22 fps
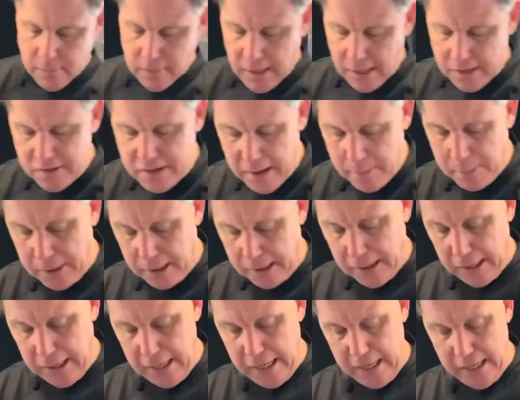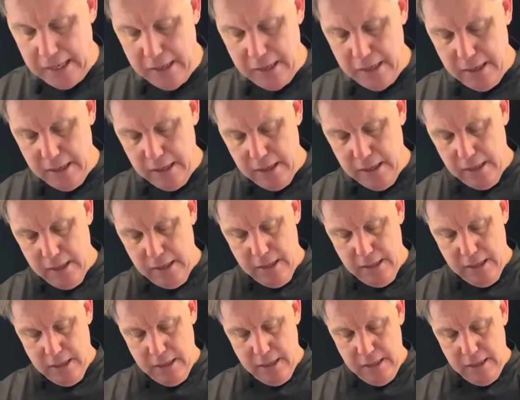typically,
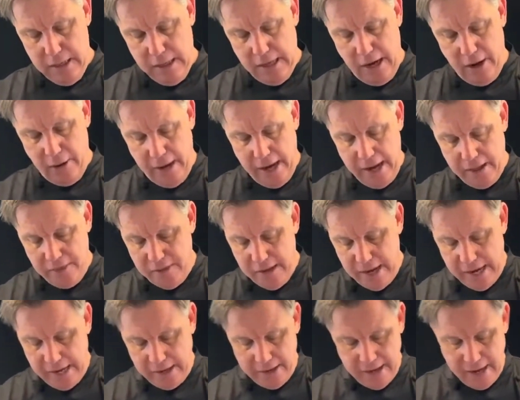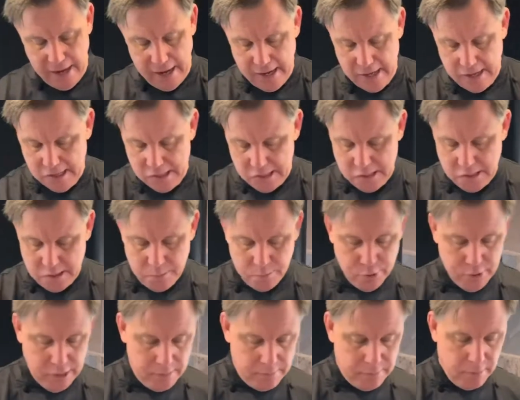anything that is
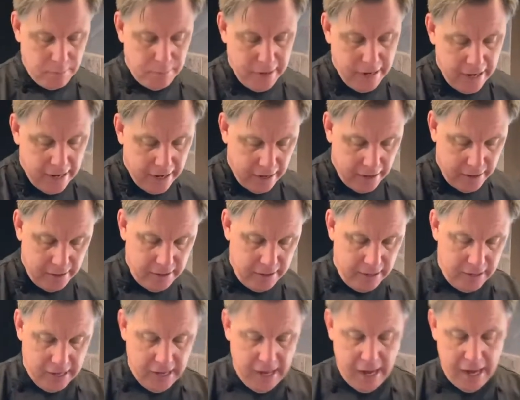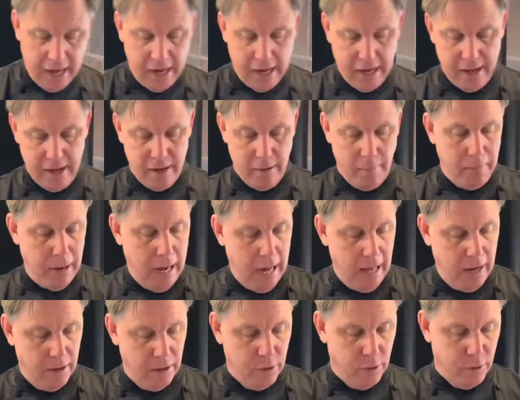pre-prepared in a can, a
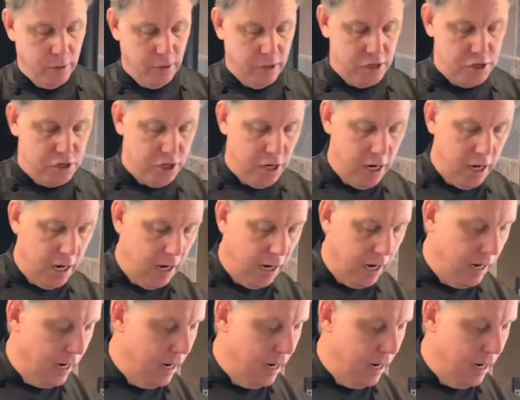bottle, or a jar